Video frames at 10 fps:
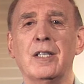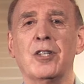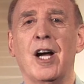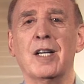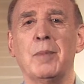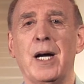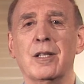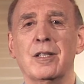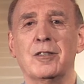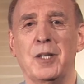talk
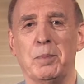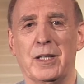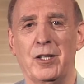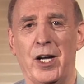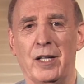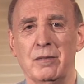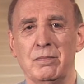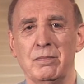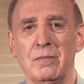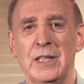about the tip of the day.
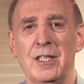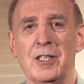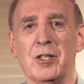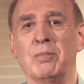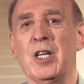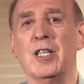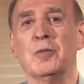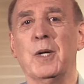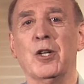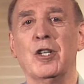
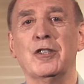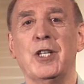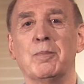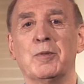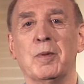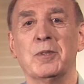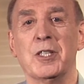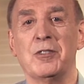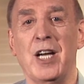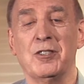Sometimes we learn tips from
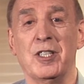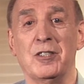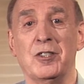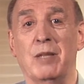successes,